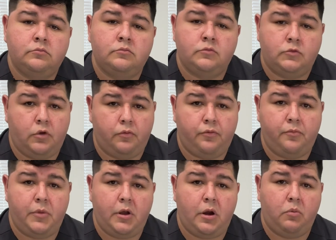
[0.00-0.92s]
So from
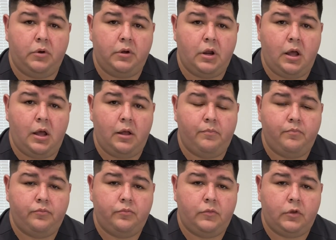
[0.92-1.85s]
there, I would
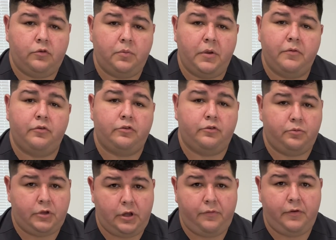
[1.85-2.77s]
explain for some
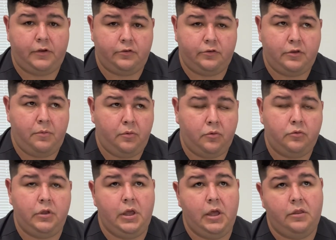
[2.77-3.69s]
side effects. It's typical
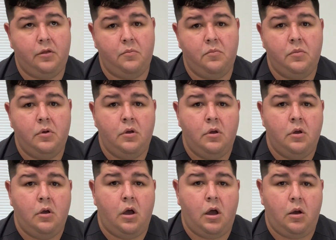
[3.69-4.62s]
to get them
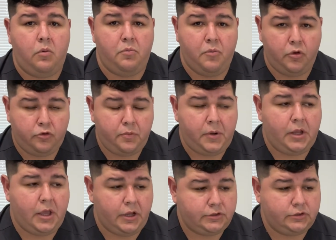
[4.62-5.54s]
with most
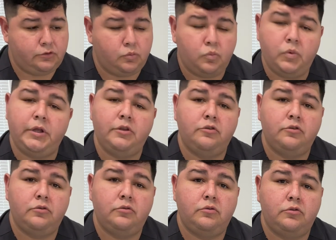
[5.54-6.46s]
medications. We
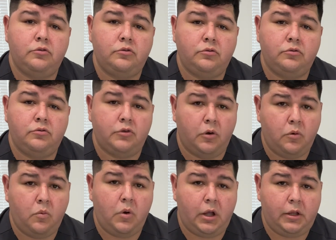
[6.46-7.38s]

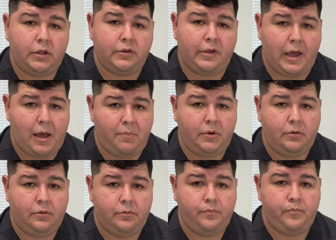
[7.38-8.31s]
don't want it to happen.
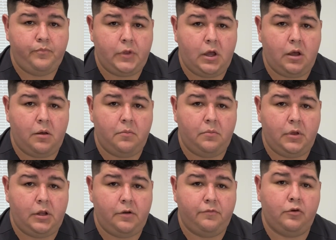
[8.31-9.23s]

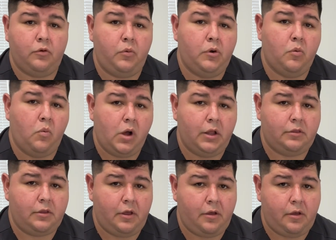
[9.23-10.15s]
And if so, we don't want
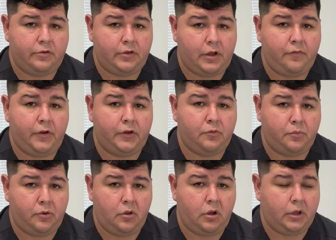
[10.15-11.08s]
the side effect to
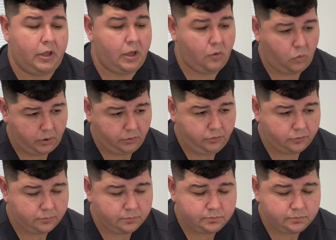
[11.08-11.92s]
prolong and get worse.